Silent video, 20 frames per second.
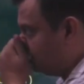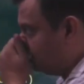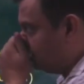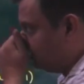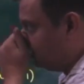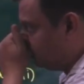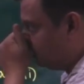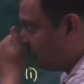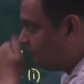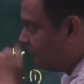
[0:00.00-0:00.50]

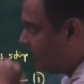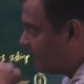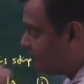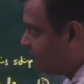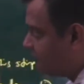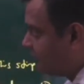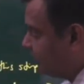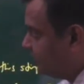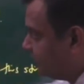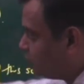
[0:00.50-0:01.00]
Now we have to
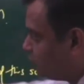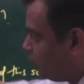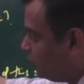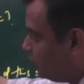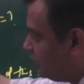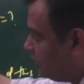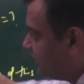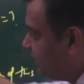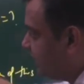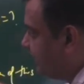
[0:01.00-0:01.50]
find the
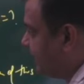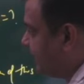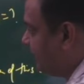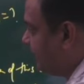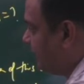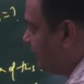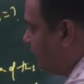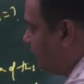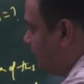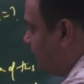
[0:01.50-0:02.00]
total
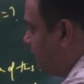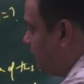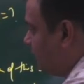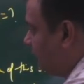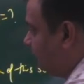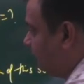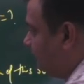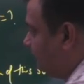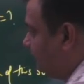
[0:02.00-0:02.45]
area of